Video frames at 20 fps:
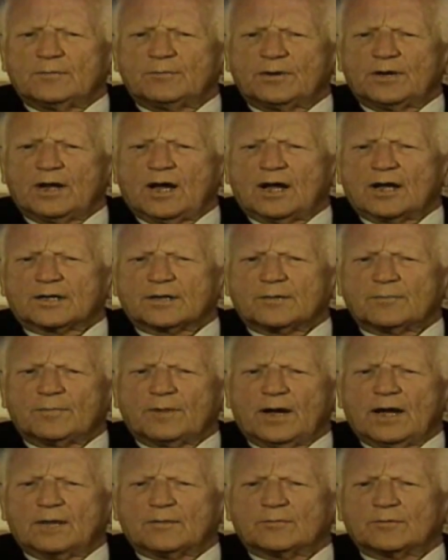completely
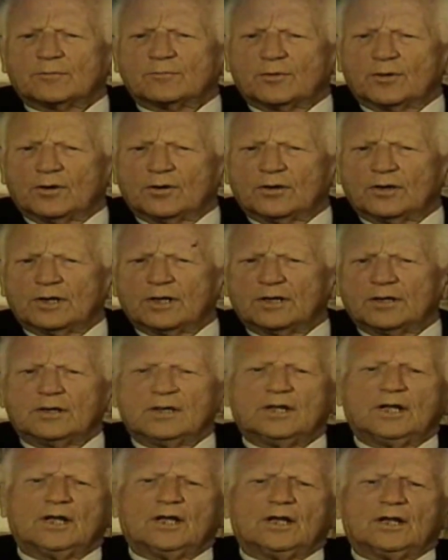preoccupied with
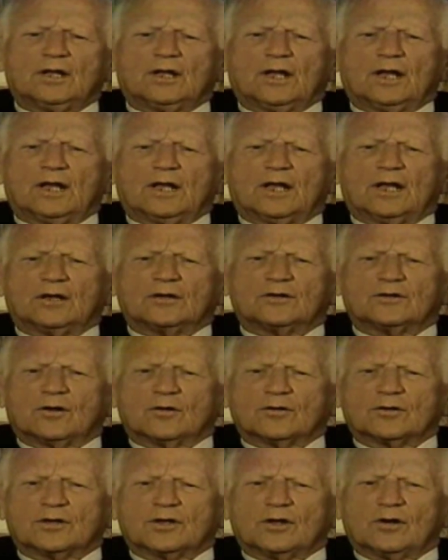Berlin
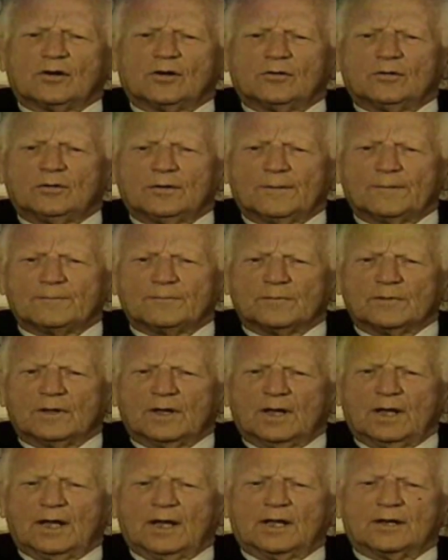and
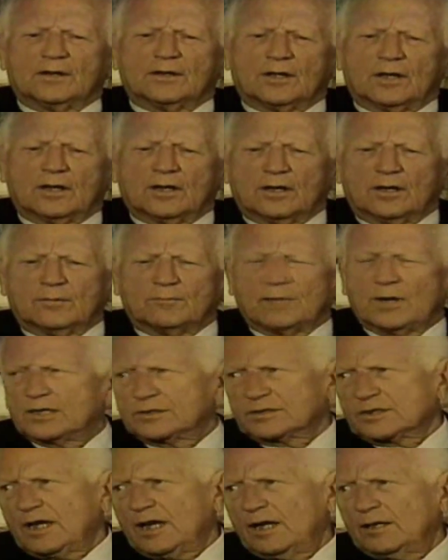Tokyo and
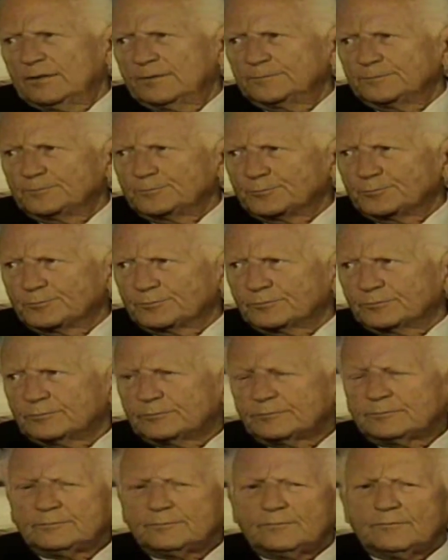Moscow,
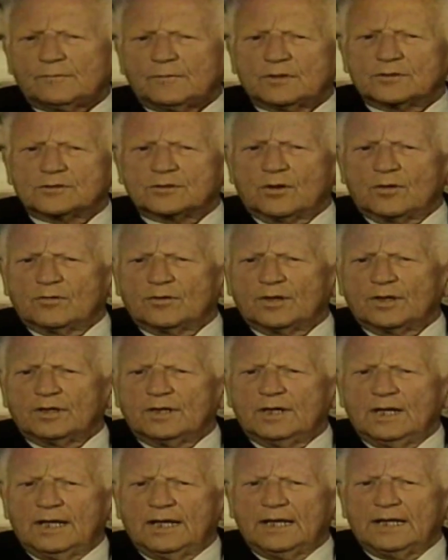
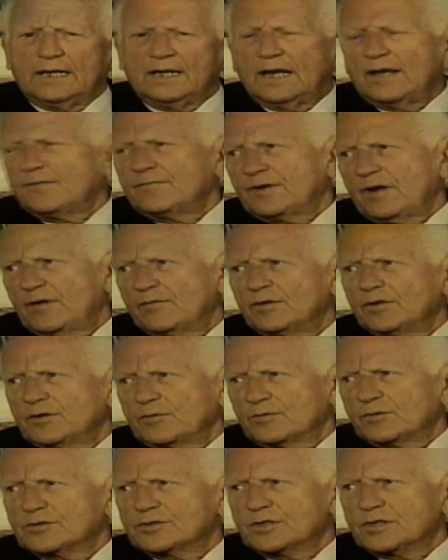so that he
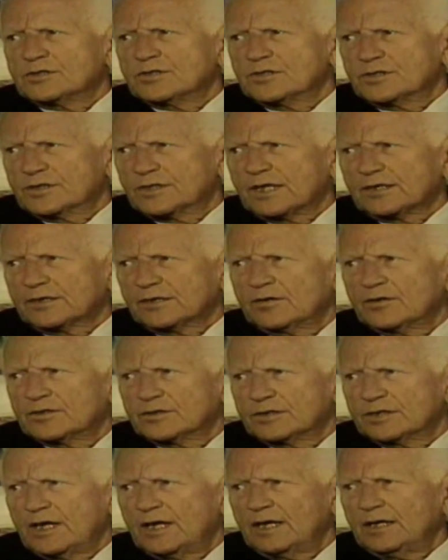left everything to the
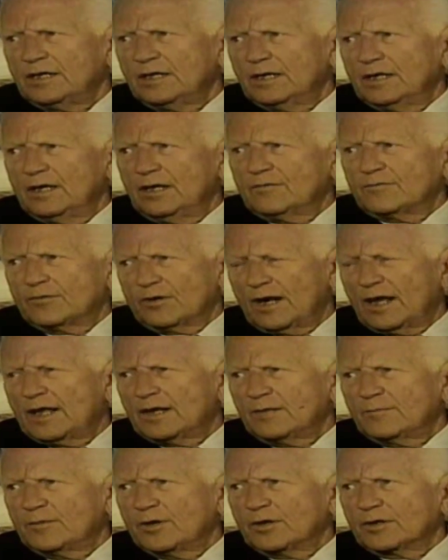Assistant Secretary of State
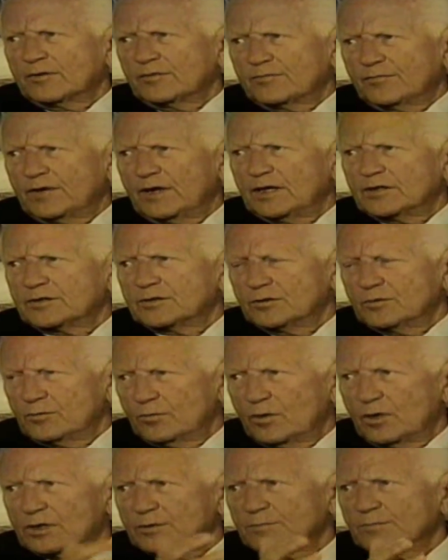for Latin American
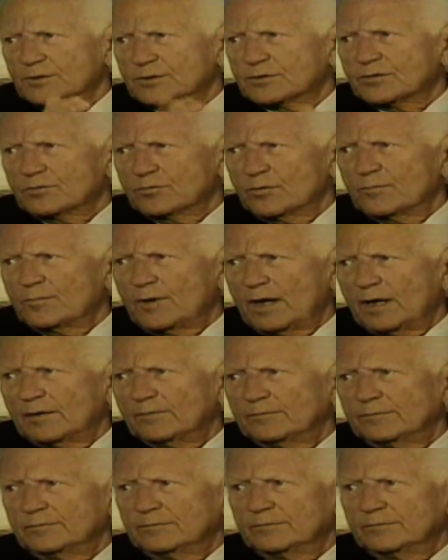Affairs, who was Mr.